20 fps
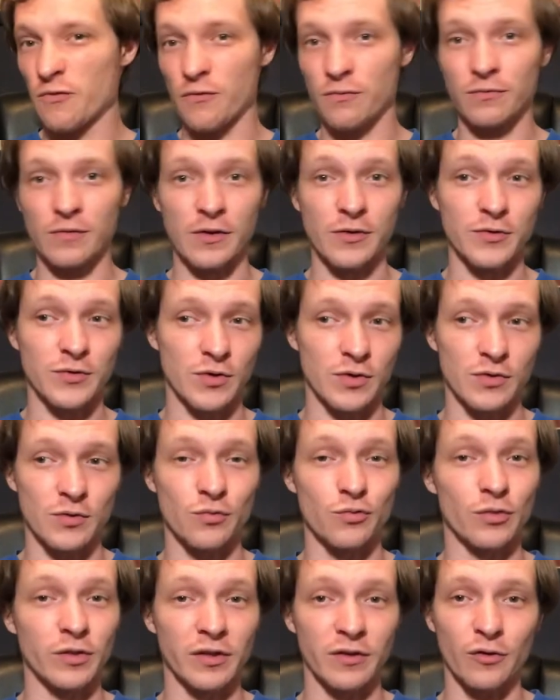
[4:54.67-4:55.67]
there's this
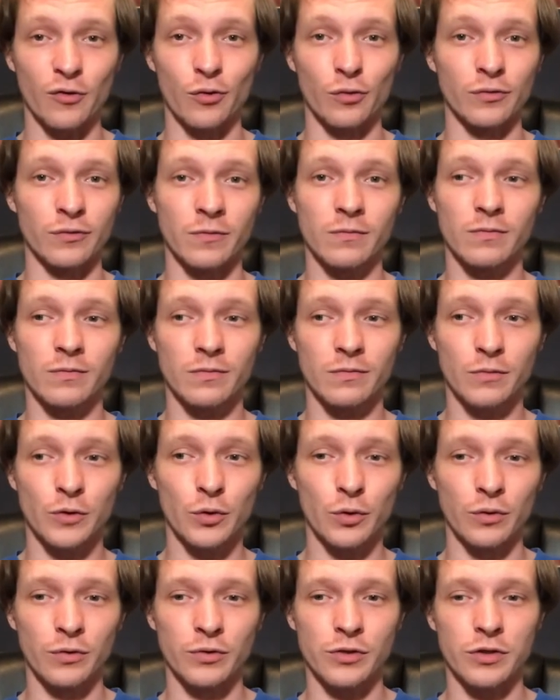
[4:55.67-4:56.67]
really cool
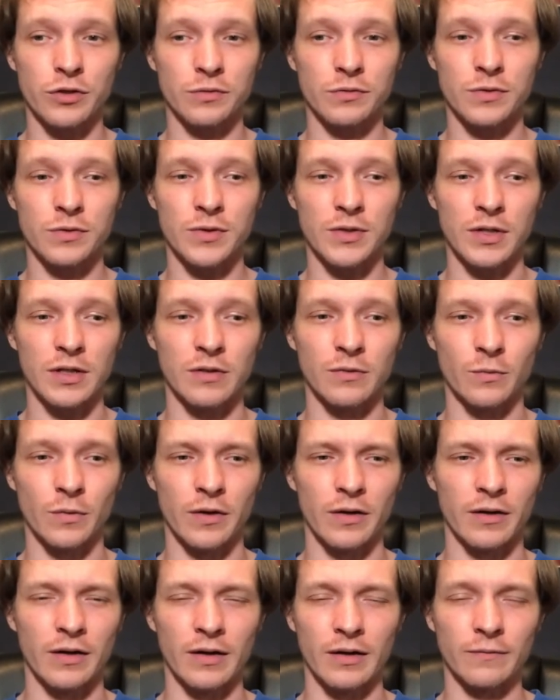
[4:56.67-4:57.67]
cool scene
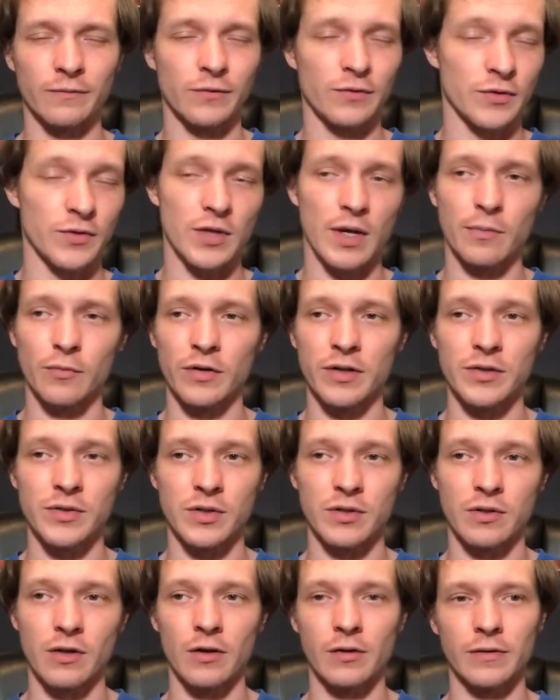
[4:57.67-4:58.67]
where, for some
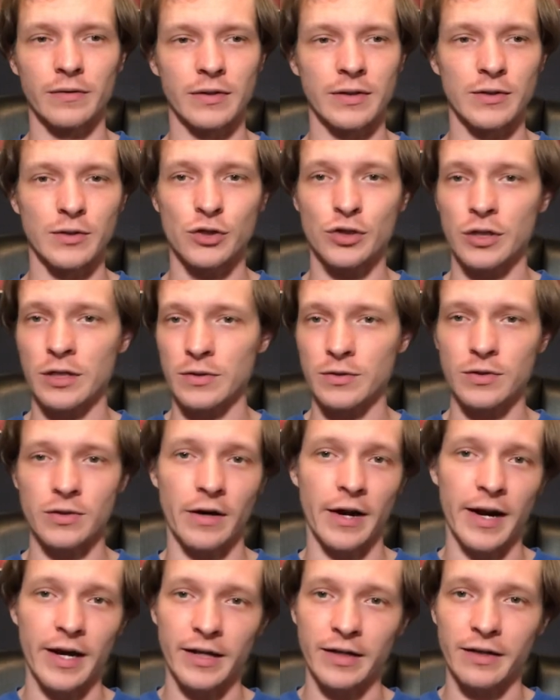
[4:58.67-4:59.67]
reason, all of these sheets are
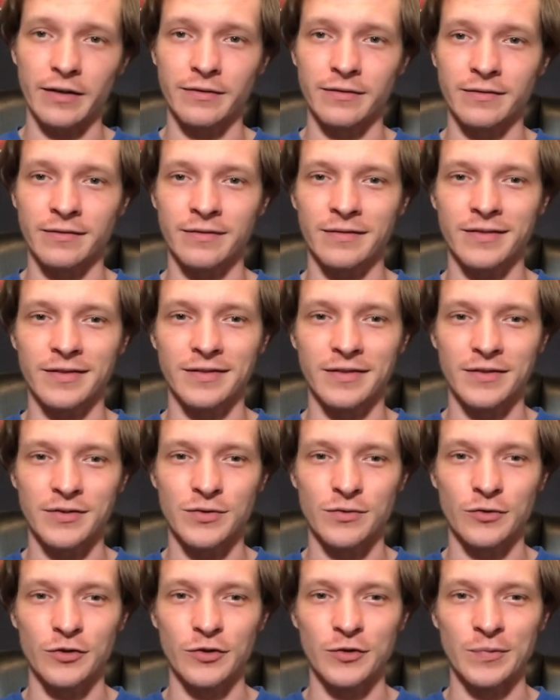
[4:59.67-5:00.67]
hanging in this
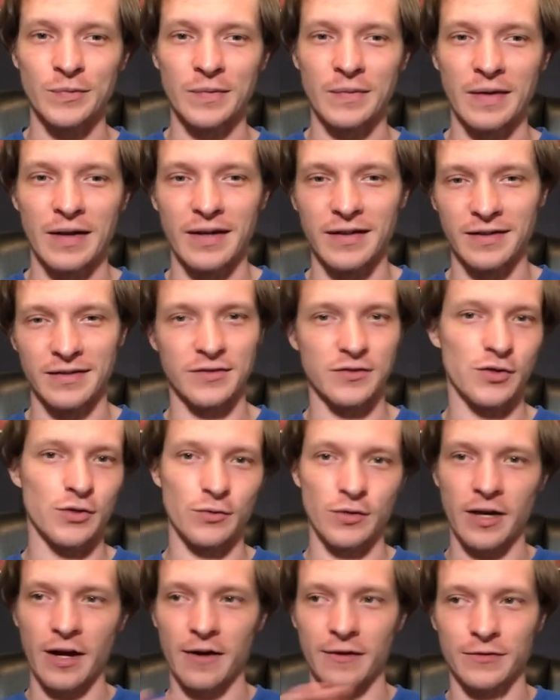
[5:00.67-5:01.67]
room, and the two
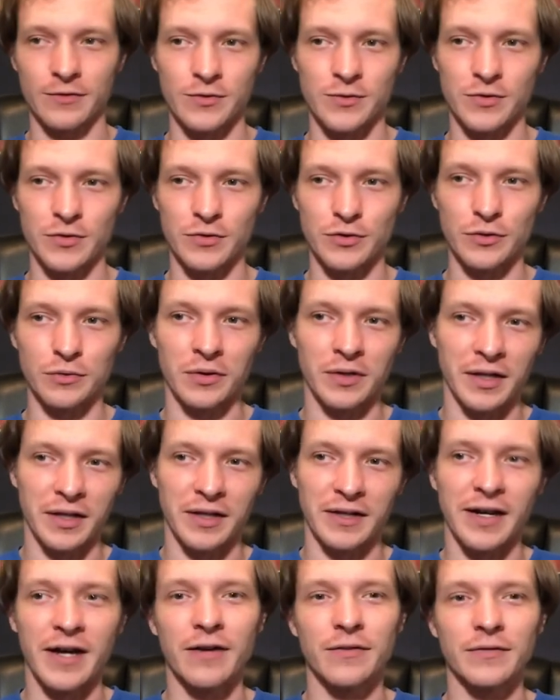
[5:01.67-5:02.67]
characters are duking
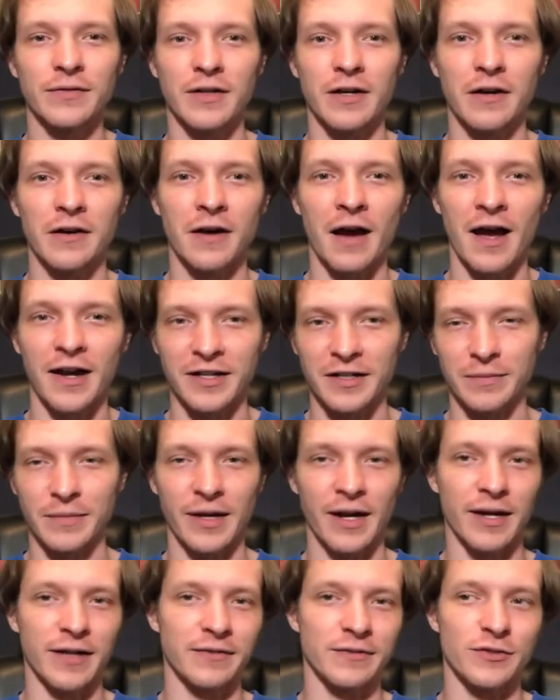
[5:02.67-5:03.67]
it out. They're hiding
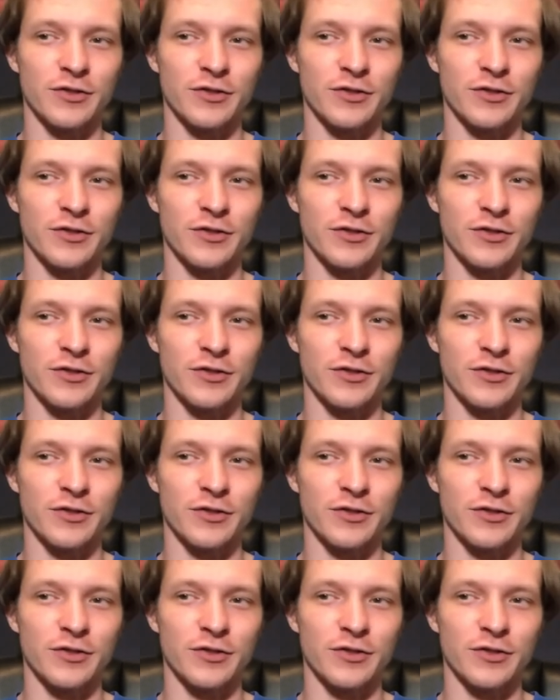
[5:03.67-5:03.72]
behind the